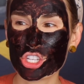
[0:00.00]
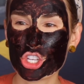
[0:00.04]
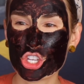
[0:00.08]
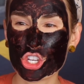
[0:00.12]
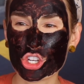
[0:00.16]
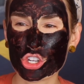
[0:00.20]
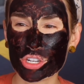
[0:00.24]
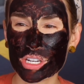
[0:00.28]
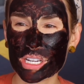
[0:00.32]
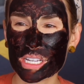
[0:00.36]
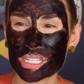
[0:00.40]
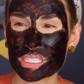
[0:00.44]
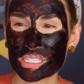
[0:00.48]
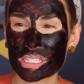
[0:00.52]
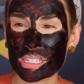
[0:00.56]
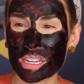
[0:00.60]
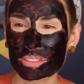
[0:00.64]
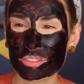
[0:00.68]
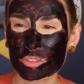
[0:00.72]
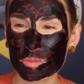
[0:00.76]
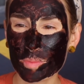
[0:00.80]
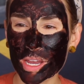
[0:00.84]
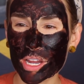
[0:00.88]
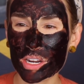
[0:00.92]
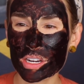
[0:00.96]
curious
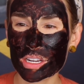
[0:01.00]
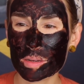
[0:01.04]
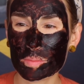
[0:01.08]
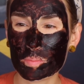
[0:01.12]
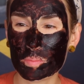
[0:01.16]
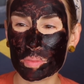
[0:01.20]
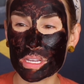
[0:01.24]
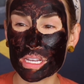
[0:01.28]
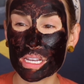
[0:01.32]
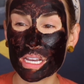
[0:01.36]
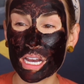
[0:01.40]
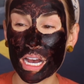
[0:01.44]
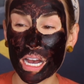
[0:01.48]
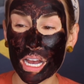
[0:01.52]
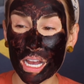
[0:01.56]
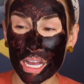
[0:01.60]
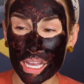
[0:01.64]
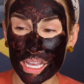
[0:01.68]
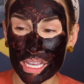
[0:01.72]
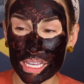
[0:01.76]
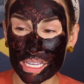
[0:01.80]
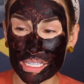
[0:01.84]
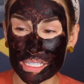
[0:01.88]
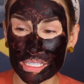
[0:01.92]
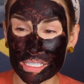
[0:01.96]
enough about it
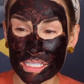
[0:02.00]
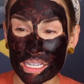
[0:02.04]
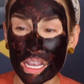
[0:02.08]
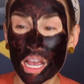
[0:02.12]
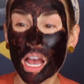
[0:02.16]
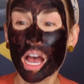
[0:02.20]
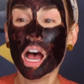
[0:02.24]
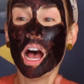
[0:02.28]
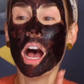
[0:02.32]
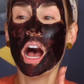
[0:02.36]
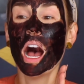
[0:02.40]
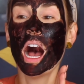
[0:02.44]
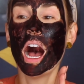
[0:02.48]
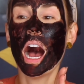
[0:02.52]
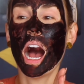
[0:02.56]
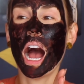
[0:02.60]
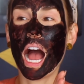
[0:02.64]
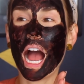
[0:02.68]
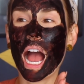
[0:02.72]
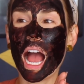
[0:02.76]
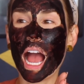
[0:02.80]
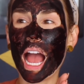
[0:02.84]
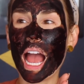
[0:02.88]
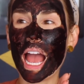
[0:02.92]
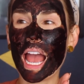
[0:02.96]
because
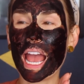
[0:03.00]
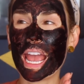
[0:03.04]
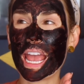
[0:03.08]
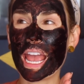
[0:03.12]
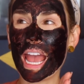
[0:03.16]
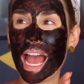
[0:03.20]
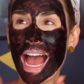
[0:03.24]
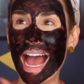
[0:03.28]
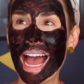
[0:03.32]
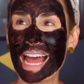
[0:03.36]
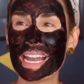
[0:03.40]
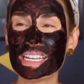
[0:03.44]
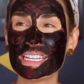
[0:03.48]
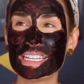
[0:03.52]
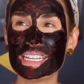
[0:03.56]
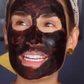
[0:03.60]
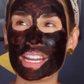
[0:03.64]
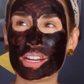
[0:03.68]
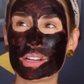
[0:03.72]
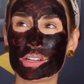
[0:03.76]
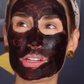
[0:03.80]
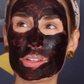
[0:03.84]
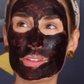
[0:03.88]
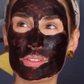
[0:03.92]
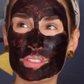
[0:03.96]
I hadn't
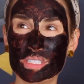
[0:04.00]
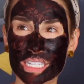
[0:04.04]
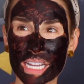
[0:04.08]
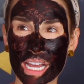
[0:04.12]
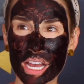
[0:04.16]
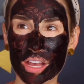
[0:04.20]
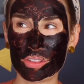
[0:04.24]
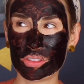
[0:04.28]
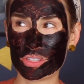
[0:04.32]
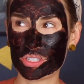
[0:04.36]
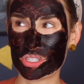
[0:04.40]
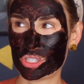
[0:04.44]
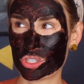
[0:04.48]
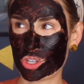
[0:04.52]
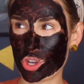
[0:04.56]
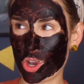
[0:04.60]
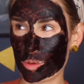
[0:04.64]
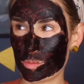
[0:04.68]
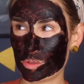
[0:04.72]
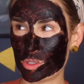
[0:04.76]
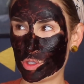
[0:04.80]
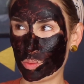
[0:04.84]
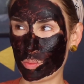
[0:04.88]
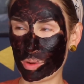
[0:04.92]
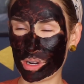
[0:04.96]
narrowed down the
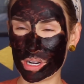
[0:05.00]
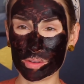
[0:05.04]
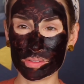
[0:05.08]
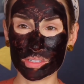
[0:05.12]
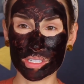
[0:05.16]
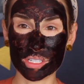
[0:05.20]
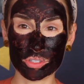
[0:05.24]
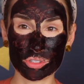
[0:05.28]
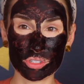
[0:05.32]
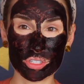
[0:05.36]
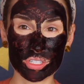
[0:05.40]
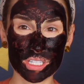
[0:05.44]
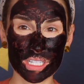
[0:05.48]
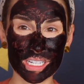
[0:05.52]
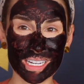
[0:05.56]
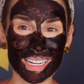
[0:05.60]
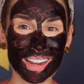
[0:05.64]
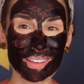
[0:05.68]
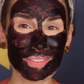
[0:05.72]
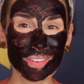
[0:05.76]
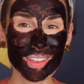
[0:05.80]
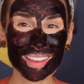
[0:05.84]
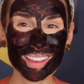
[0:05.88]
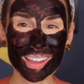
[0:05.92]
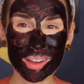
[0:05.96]
scope to what I was interested in.
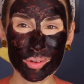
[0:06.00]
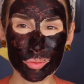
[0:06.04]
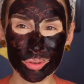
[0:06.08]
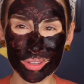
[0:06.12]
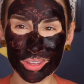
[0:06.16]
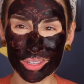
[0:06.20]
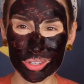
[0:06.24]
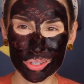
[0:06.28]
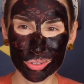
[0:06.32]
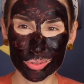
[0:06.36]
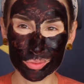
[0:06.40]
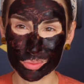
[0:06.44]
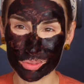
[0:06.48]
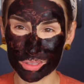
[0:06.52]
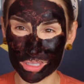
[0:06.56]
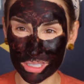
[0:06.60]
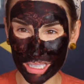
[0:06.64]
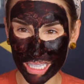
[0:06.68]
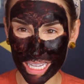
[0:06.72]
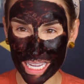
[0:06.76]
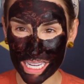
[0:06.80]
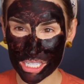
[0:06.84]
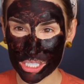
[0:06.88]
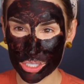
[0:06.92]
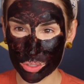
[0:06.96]
I felt like I really couldn't
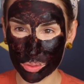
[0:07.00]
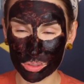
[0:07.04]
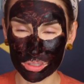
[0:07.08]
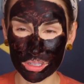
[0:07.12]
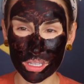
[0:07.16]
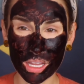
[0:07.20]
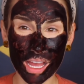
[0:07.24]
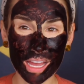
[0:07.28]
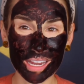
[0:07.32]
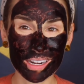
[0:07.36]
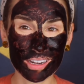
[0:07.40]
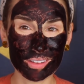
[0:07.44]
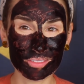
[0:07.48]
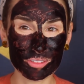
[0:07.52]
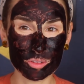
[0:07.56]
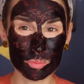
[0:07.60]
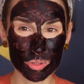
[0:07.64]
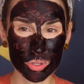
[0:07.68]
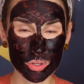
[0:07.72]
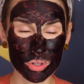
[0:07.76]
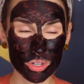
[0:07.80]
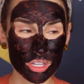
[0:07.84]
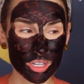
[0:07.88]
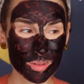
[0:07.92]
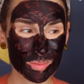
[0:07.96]
relate to a lot of the
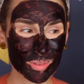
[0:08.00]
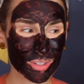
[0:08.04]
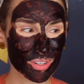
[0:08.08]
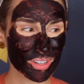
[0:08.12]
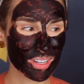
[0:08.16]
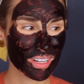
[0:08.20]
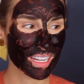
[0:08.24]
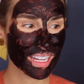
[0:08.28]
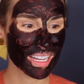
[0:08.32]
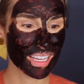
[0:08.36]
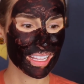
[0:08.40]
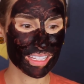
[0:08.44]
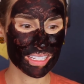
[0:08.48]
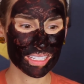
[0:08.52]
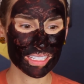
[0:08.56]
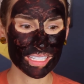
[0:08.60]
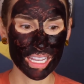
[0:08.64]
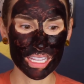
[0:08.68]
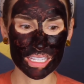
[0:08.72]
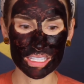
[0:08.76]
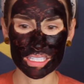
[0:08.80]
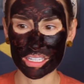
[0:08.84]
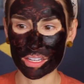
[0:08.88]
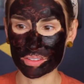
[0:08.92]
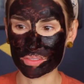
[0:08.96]
beauty community in the
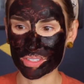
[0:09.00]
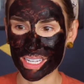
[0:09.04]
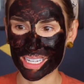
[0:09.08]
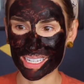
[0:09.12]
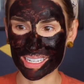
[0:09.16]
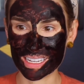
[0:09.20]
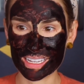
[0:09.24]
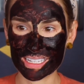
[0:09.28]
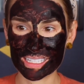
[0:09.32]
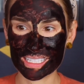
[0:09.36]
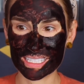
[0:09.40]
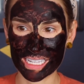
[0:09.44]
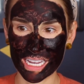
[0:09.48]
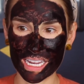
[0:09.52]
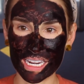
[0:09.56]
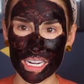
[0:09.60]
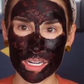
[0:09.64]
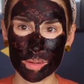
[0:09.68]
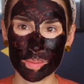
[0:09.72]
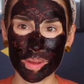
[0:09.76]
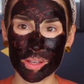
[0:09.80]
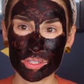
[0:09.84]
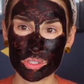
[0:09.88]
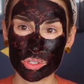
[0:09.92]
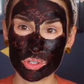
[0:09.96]
sense of getting
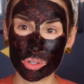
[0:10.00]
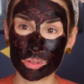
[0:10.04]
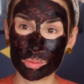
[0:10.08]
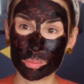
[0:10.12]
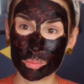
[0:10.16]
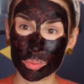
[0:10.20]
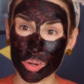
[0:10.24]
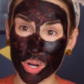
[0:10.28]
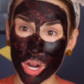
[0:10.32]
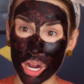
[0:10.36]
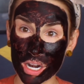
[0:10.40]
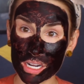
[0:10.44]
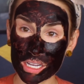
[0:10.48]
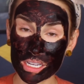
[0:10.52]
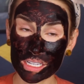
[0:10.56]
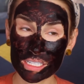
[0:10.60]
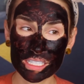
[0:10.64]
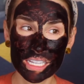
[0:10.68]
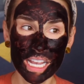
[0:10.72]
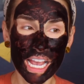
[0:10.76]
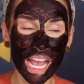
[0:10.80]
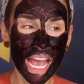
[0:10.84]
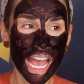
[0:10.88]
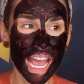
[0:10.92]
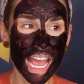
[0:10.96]
excited about certain products.